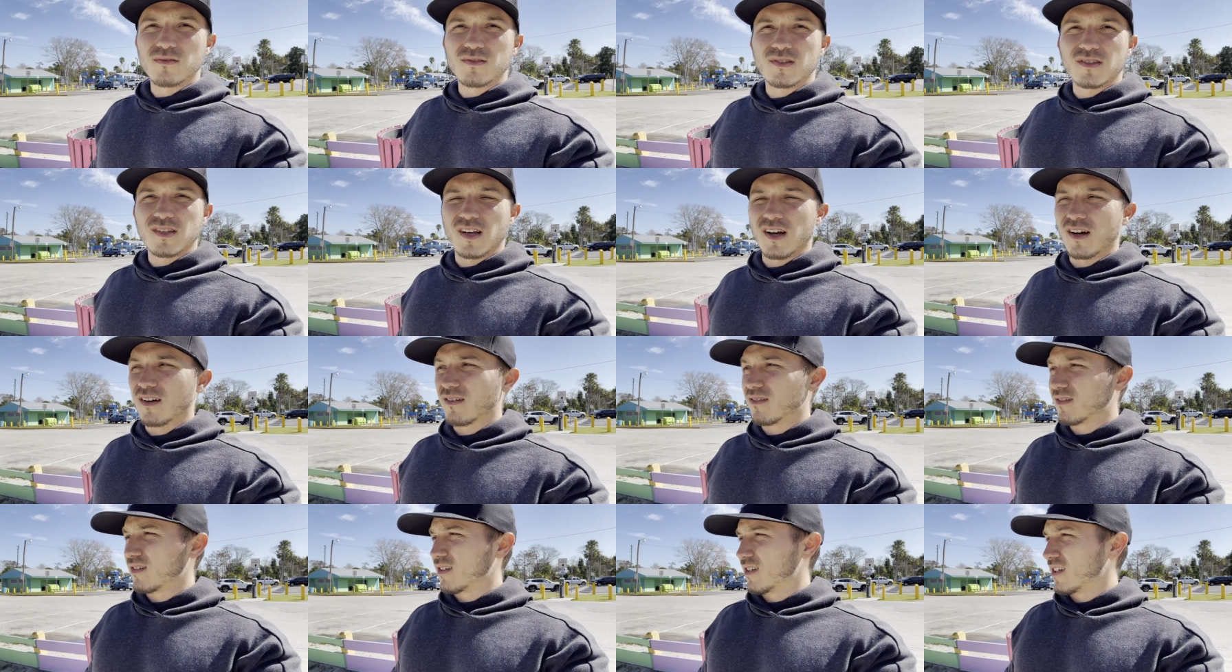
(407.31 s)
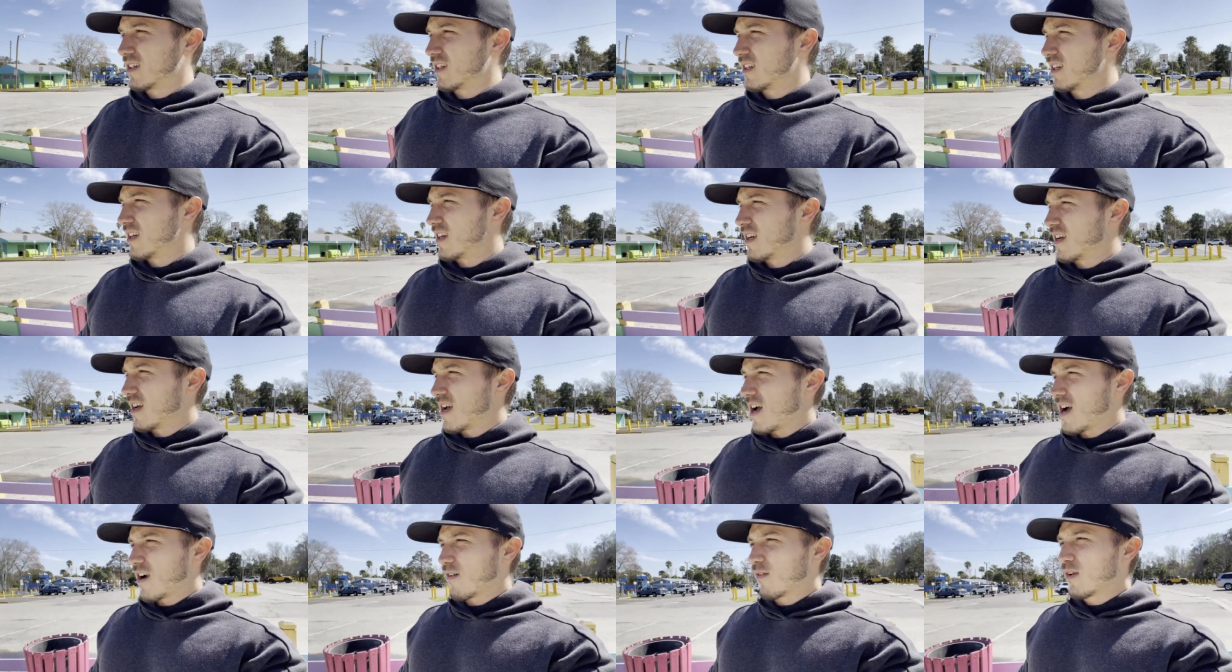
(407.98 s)
So
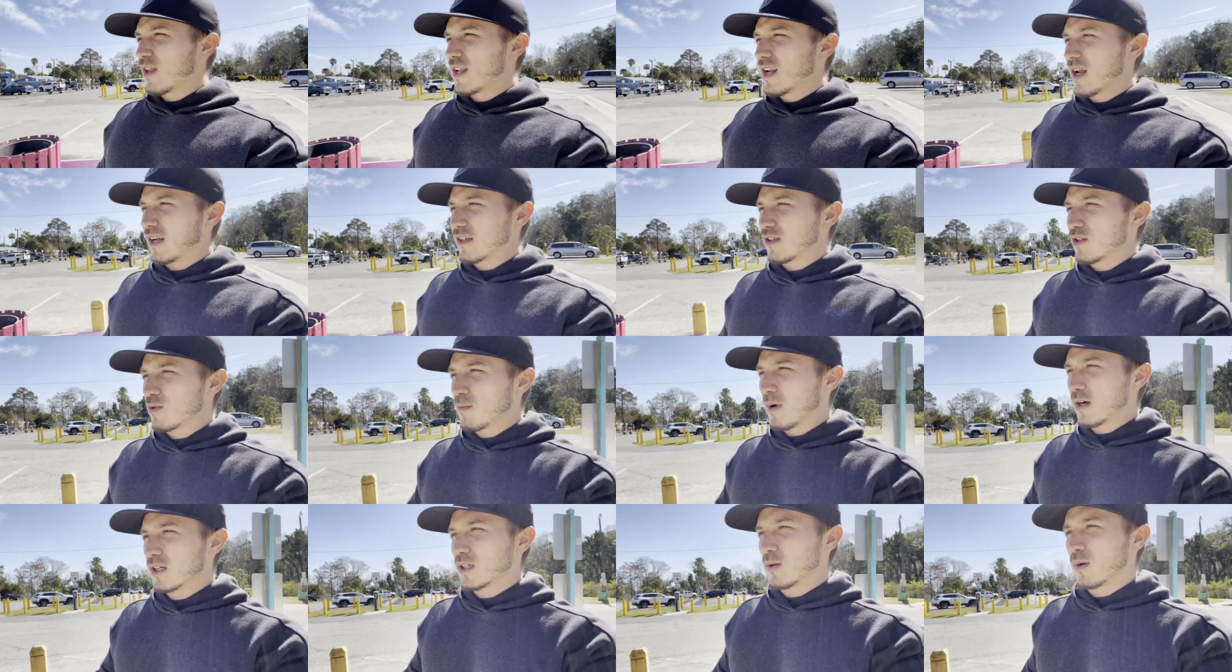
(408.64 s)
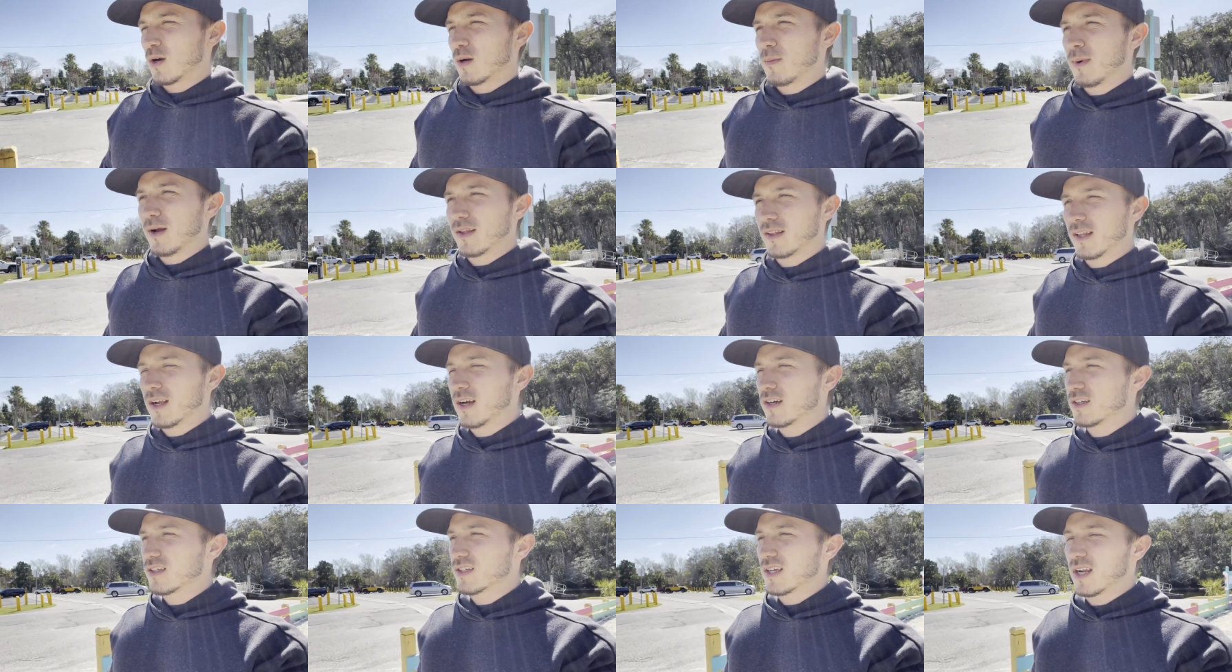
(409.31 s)
uh, really not too much to worry about
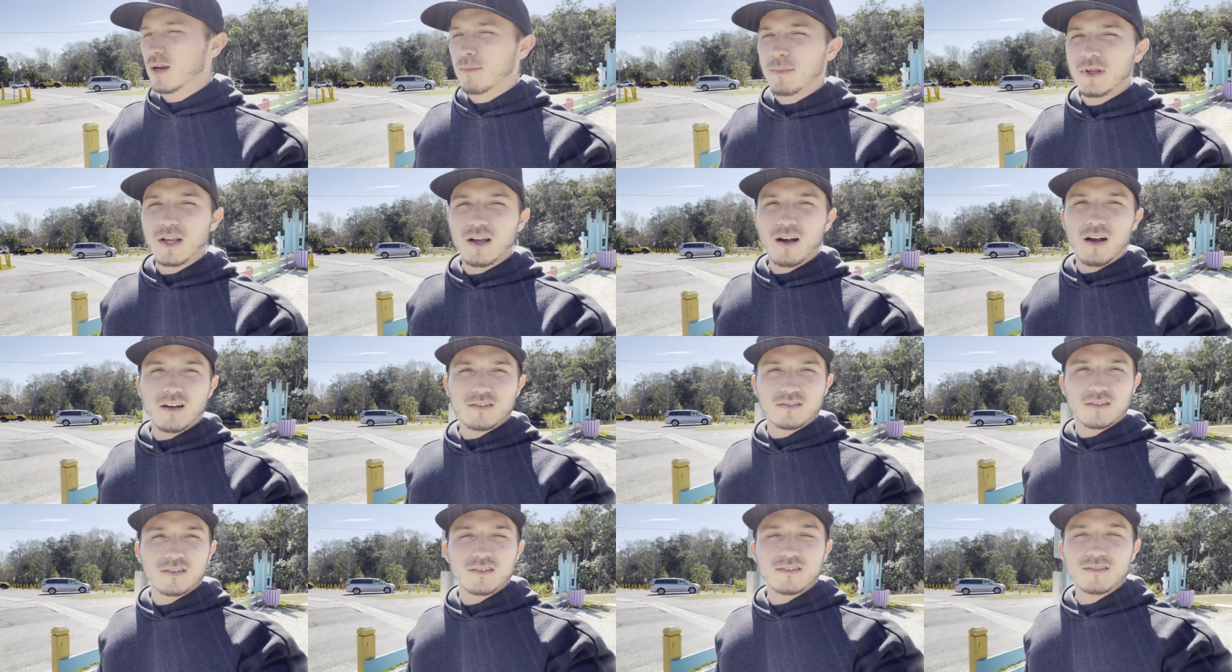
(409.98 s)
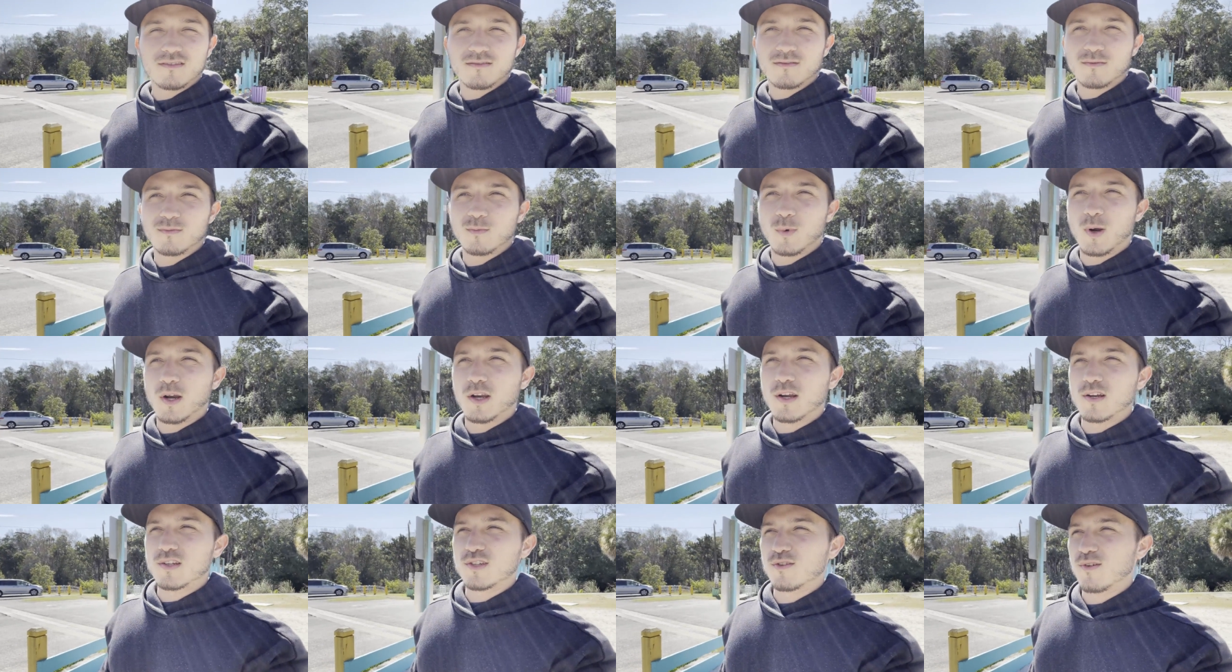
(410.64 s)
there. You just gotta be cautious,
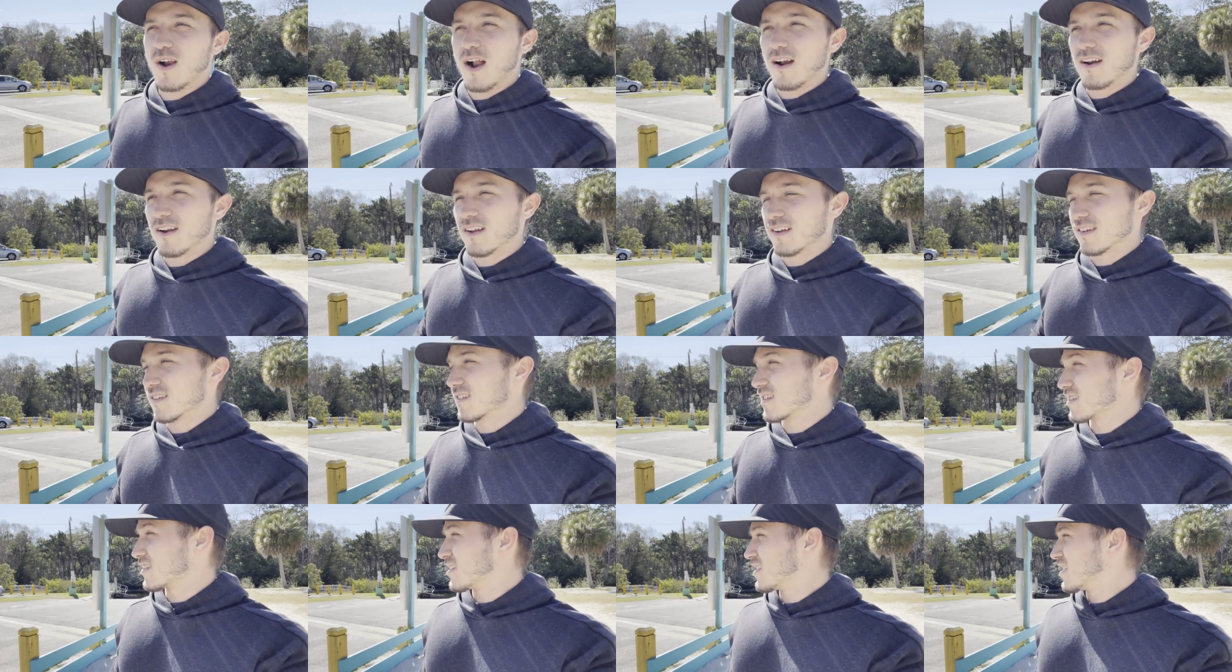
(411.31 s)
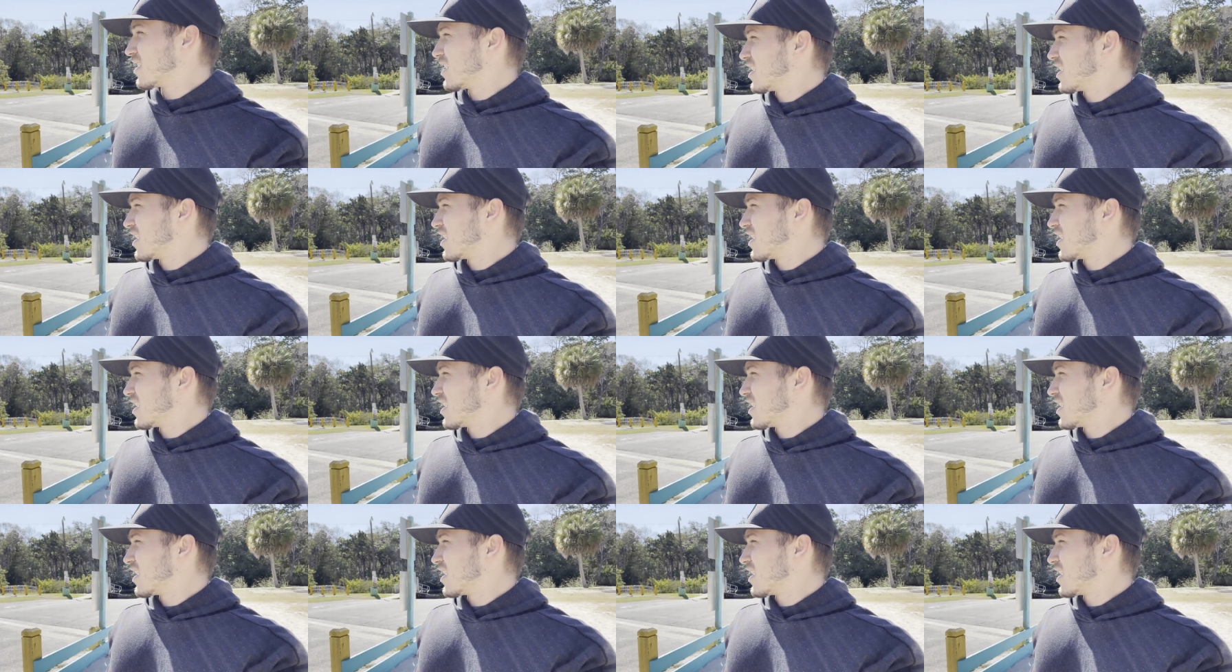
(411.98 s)
where your surroundings.